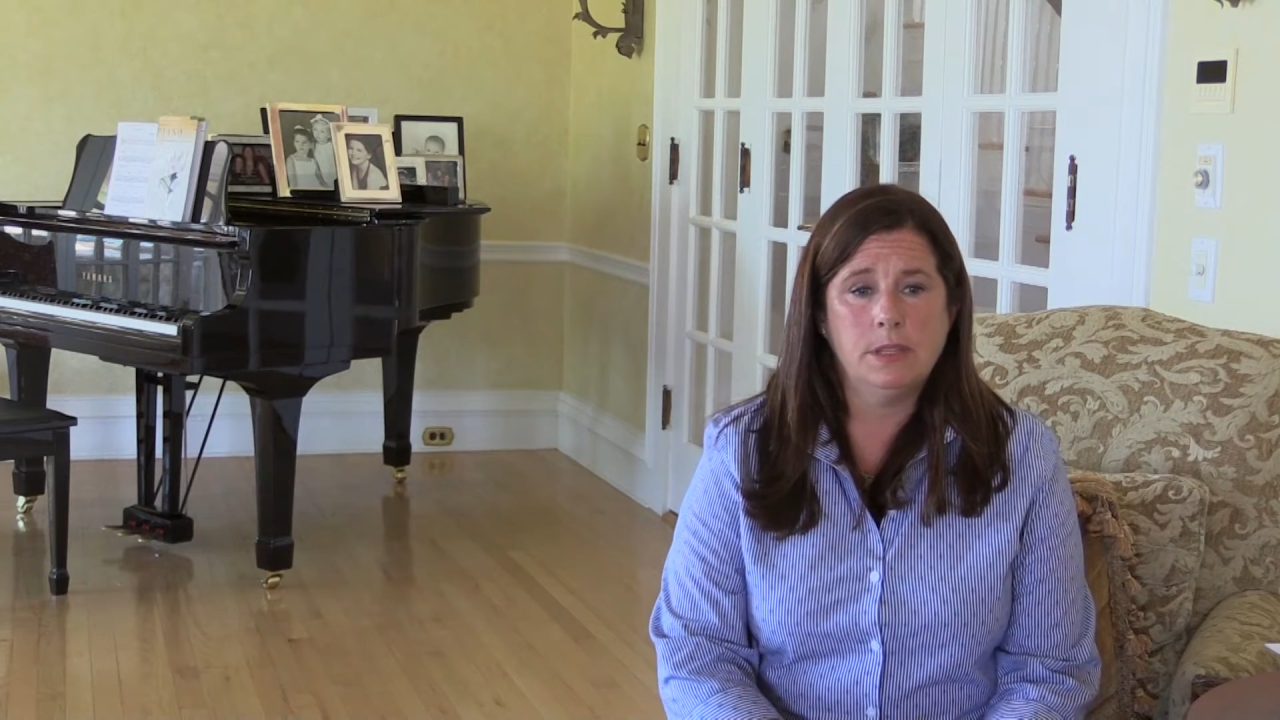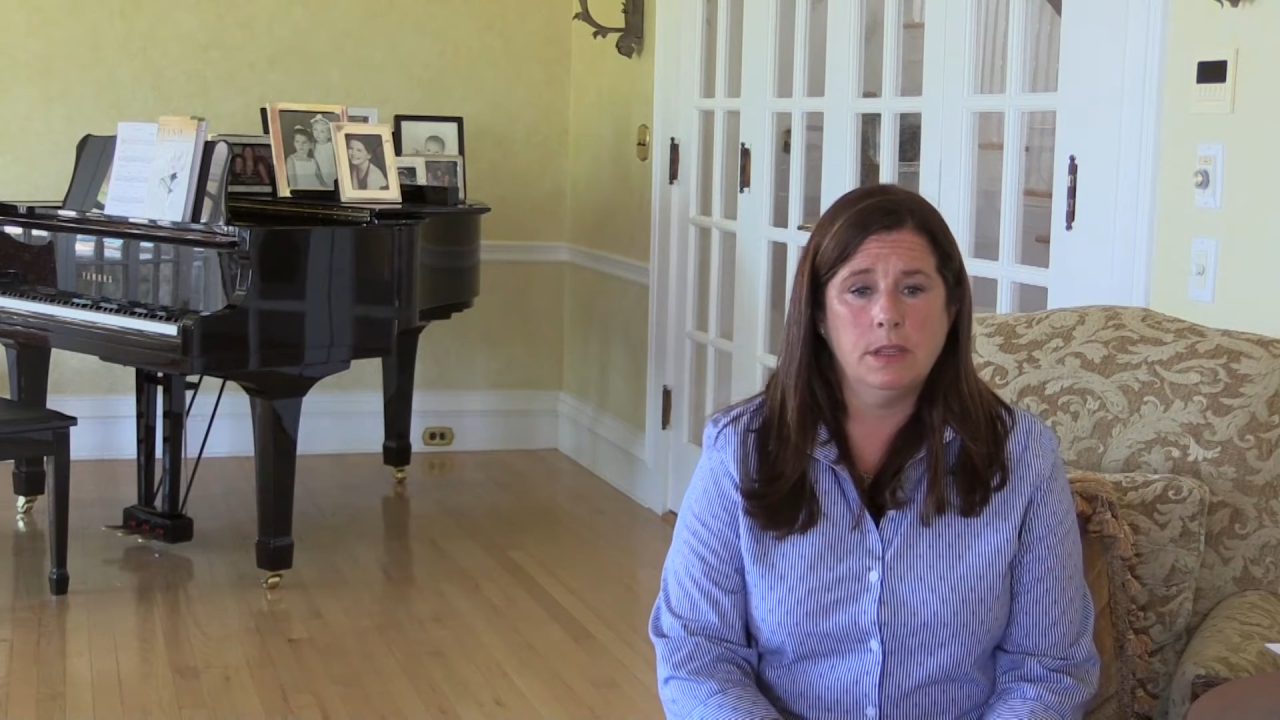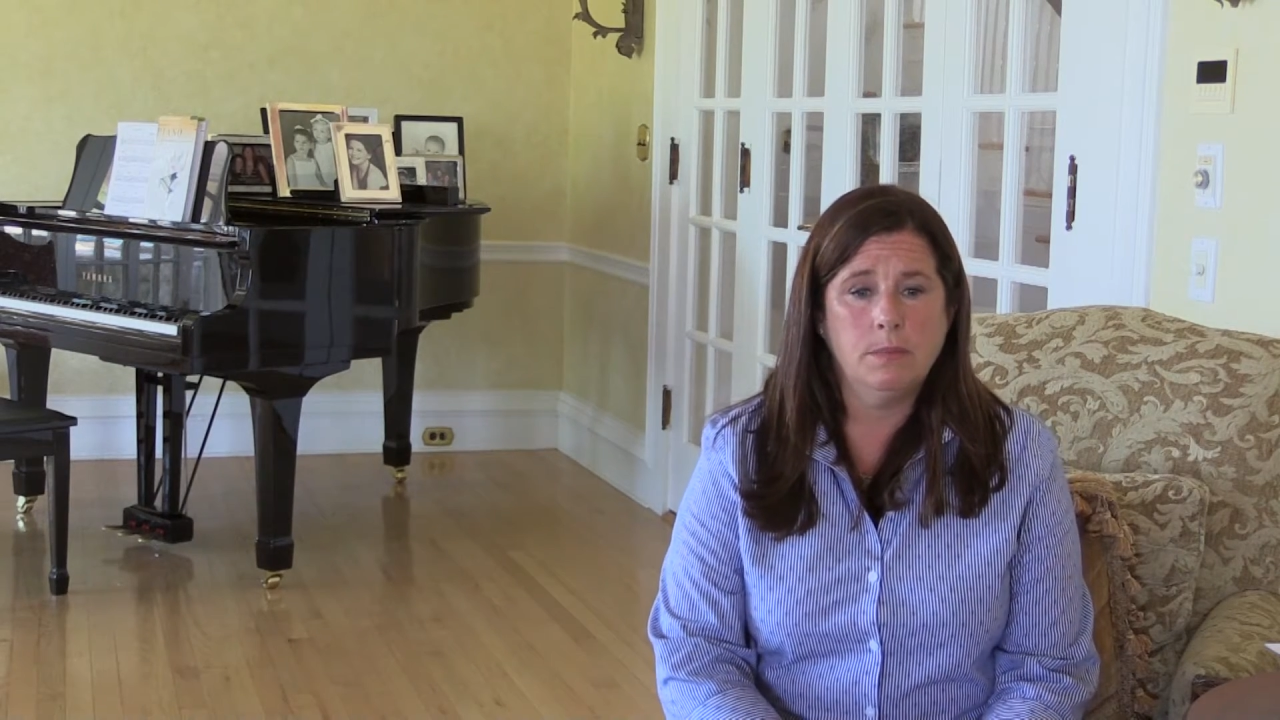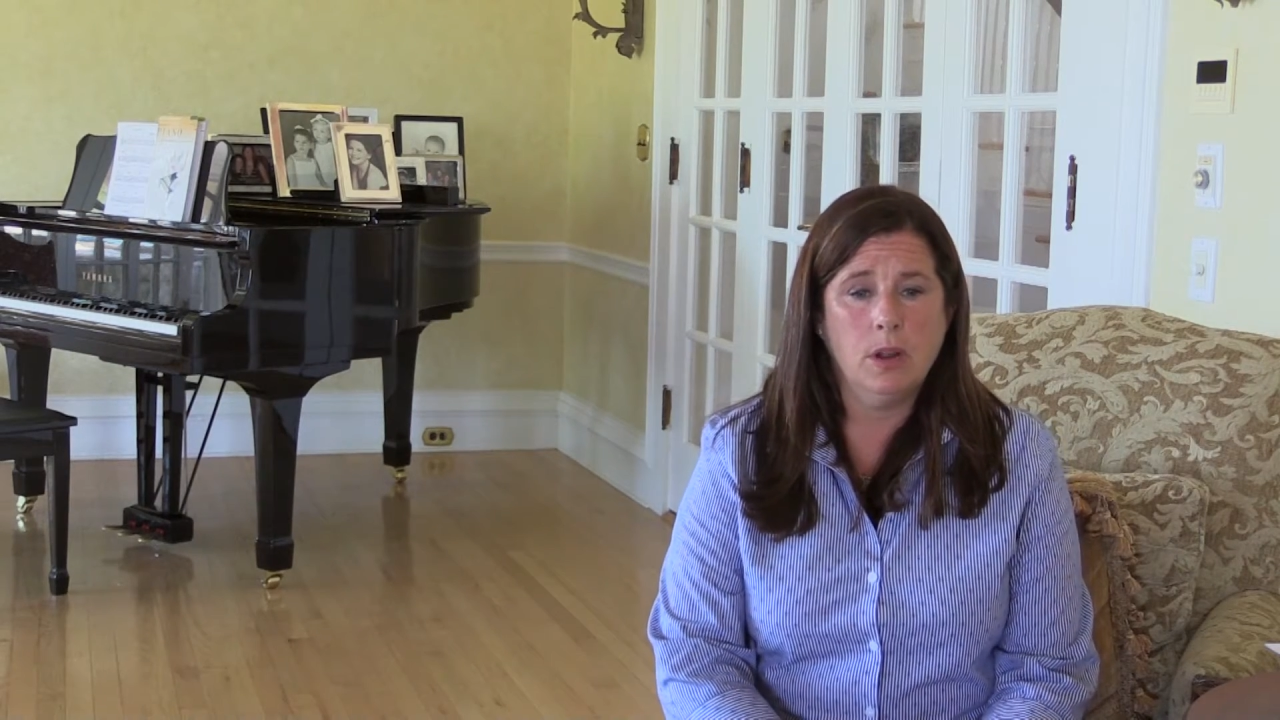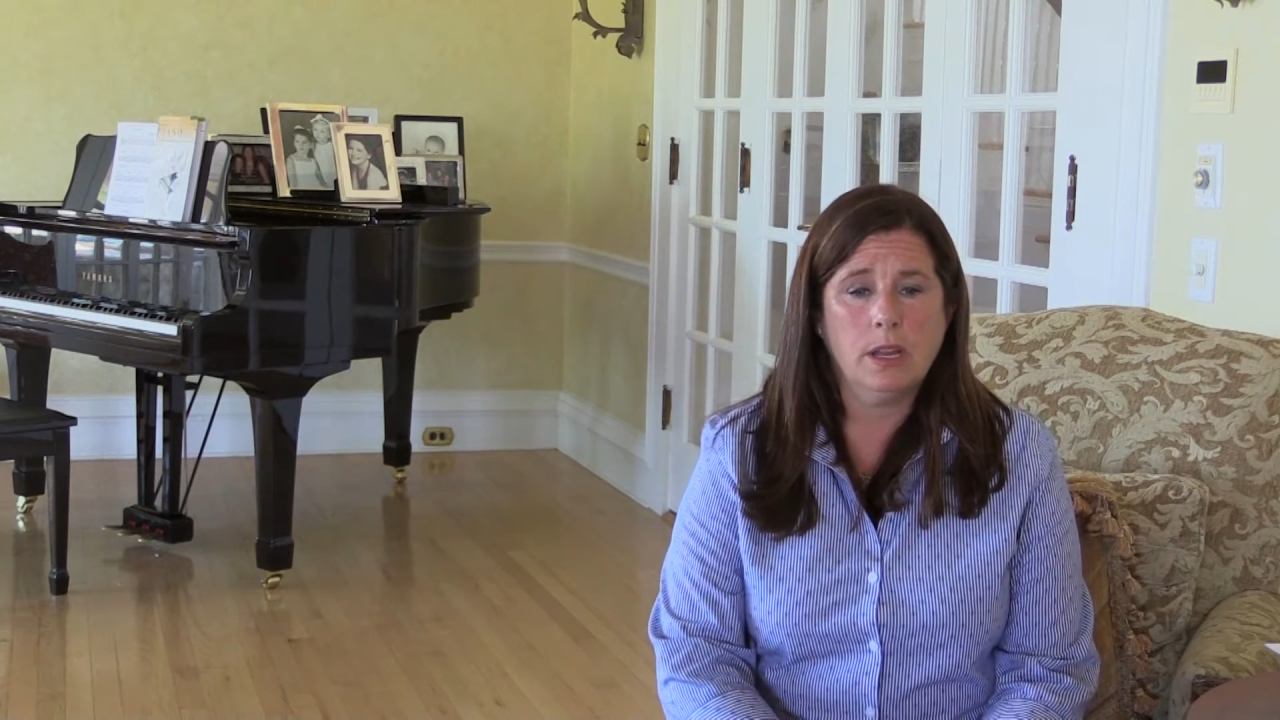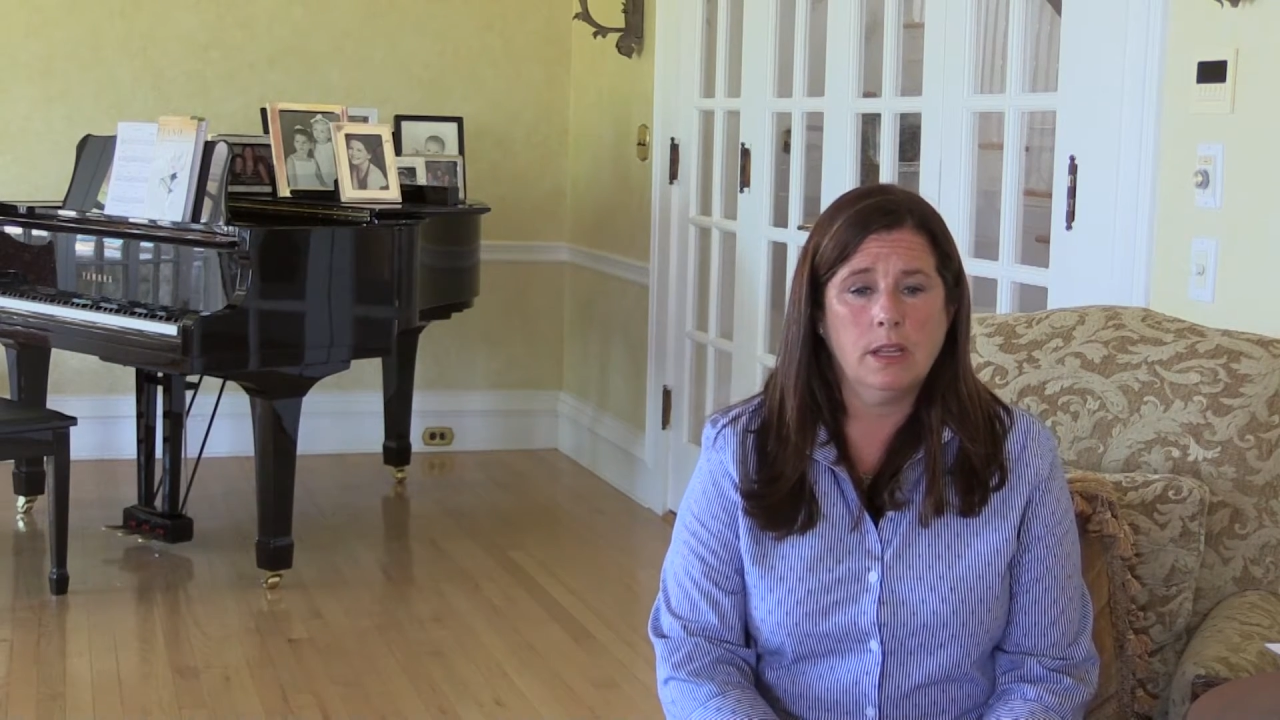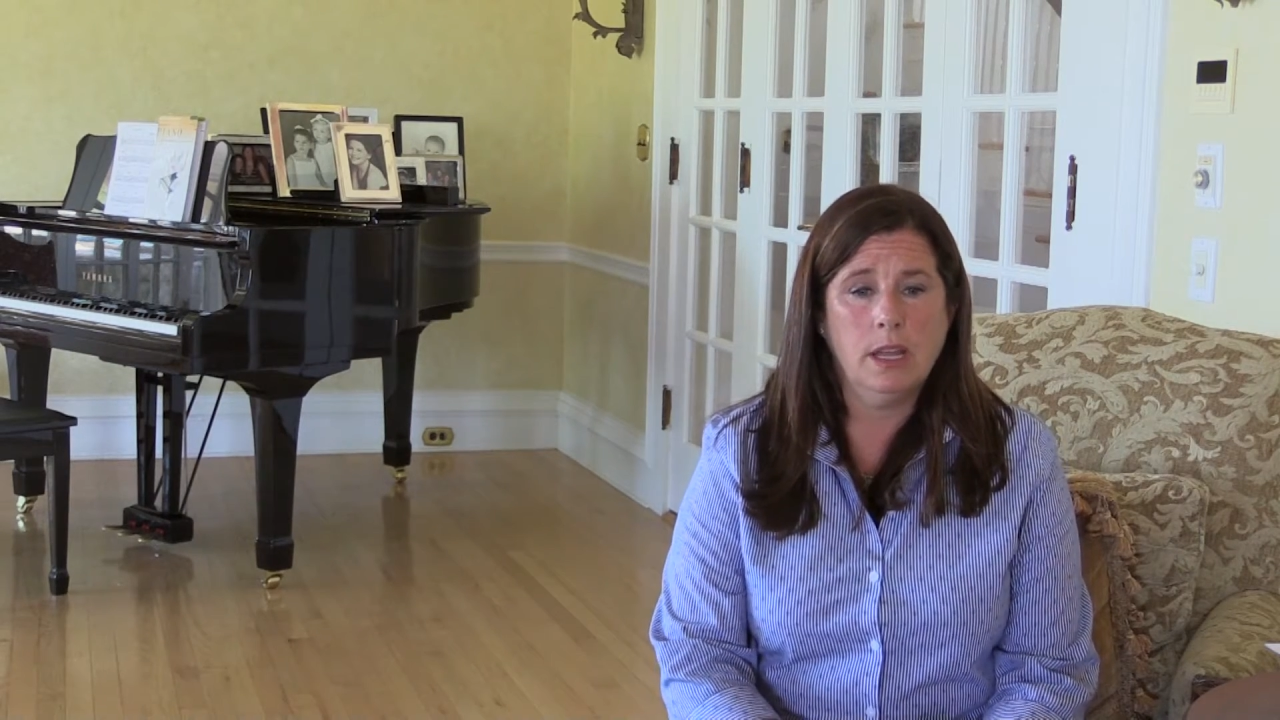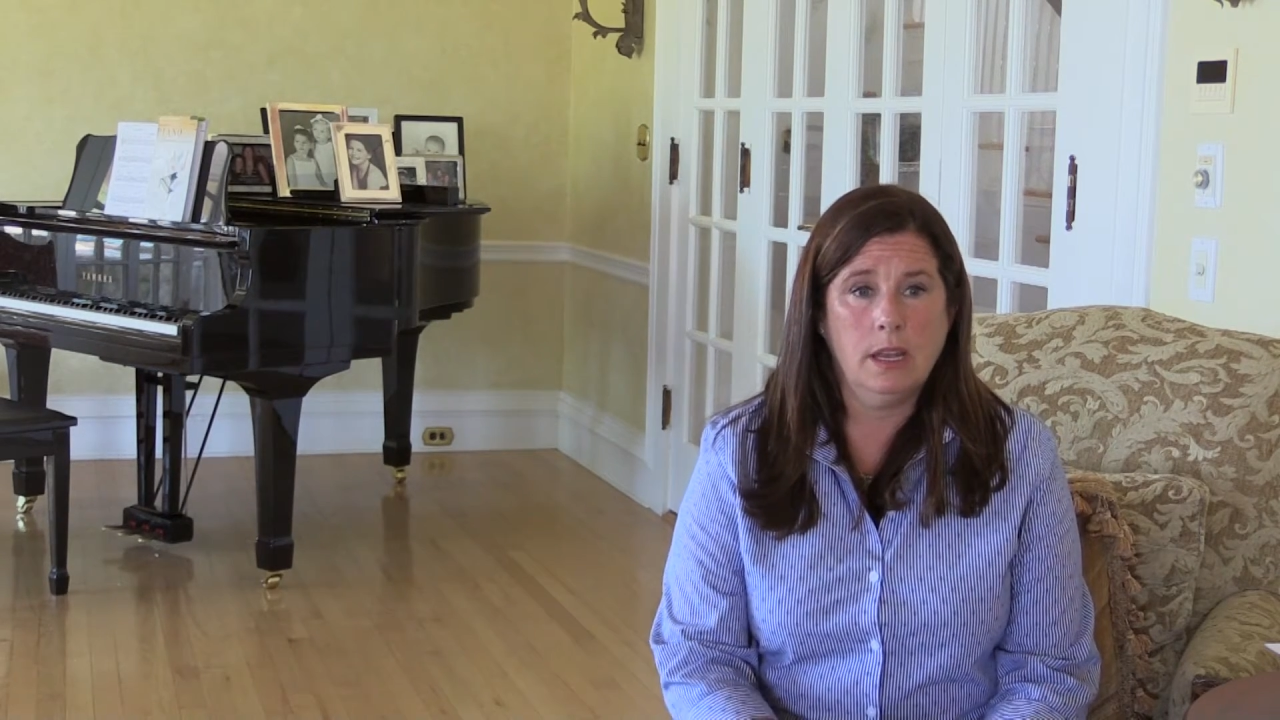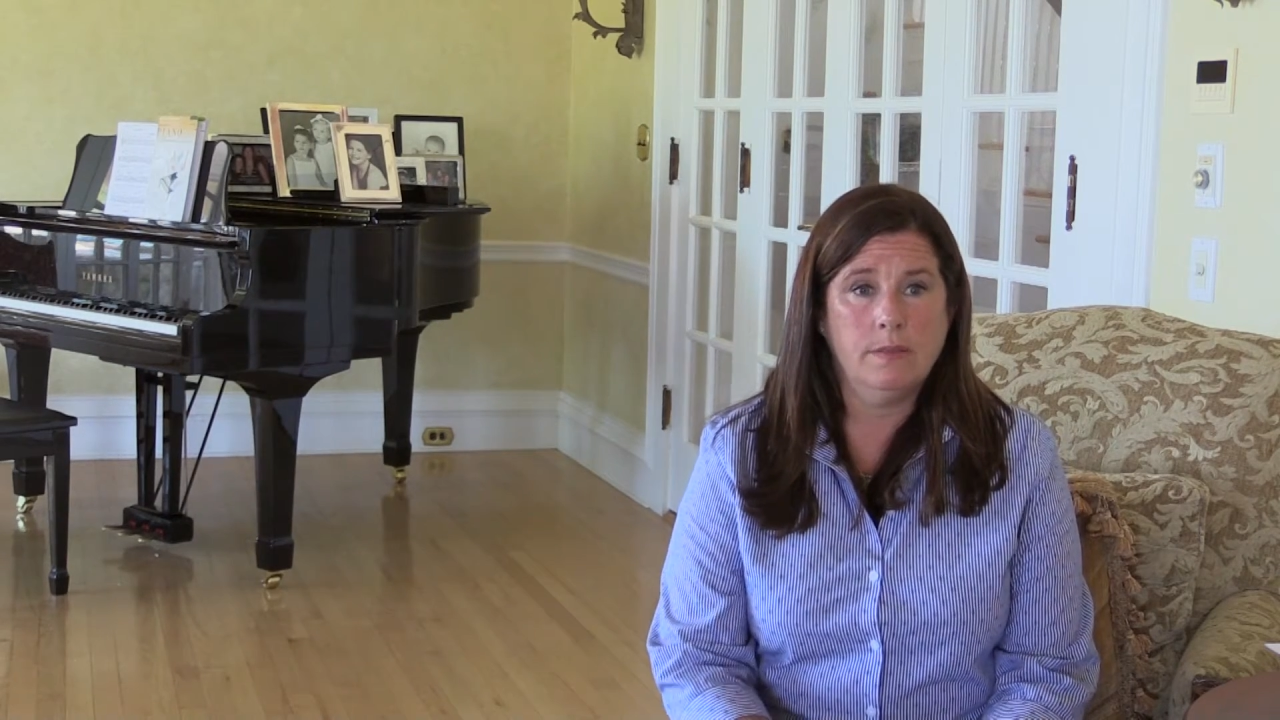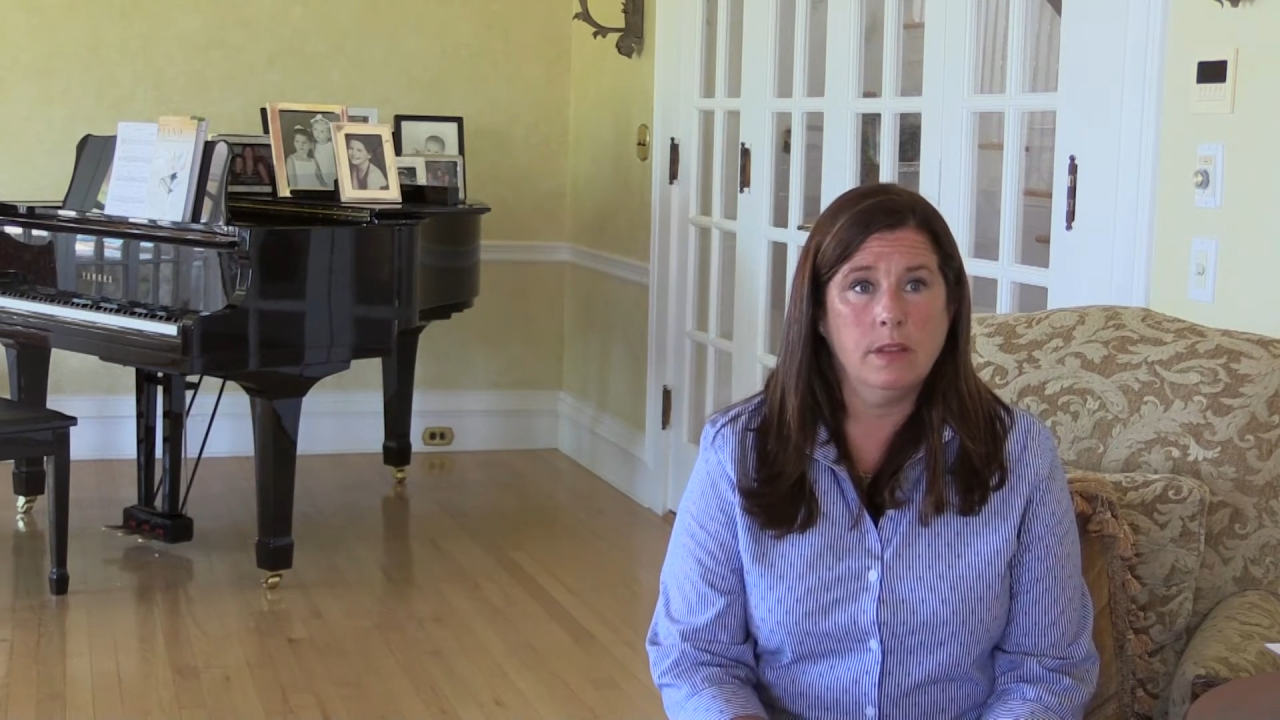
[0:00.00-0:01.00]
in the parking
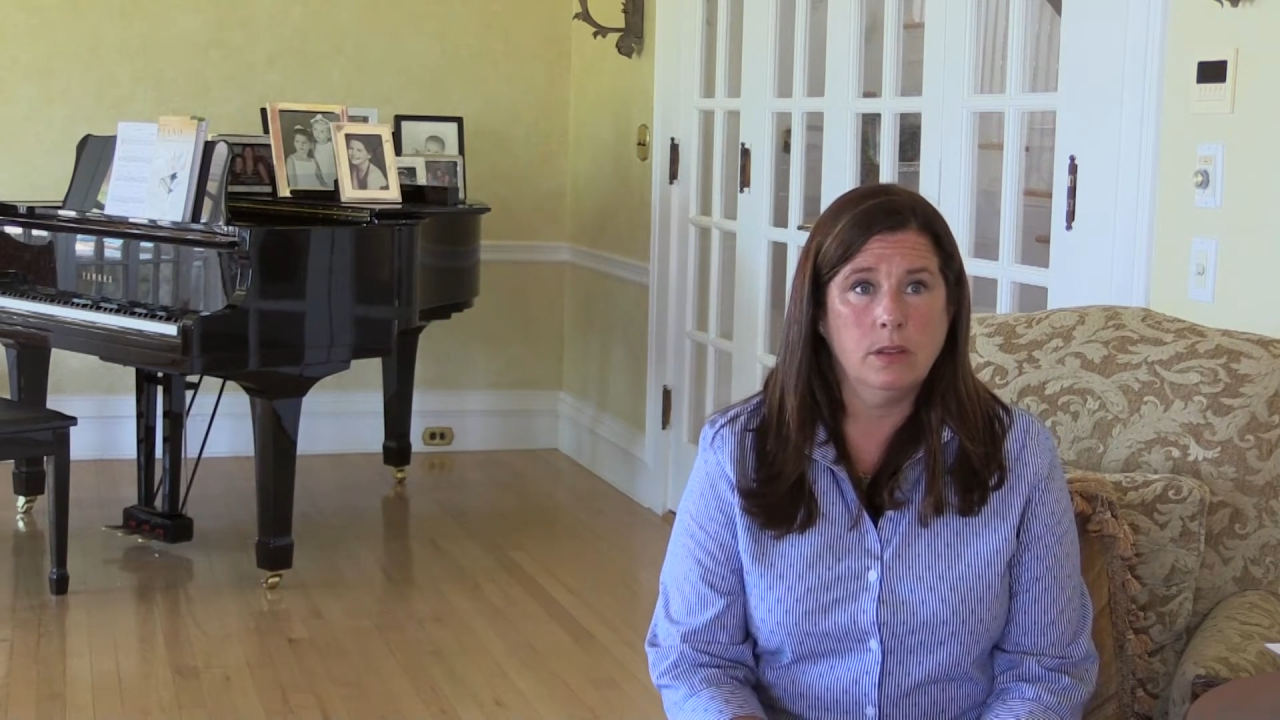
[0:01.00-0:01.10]
lot of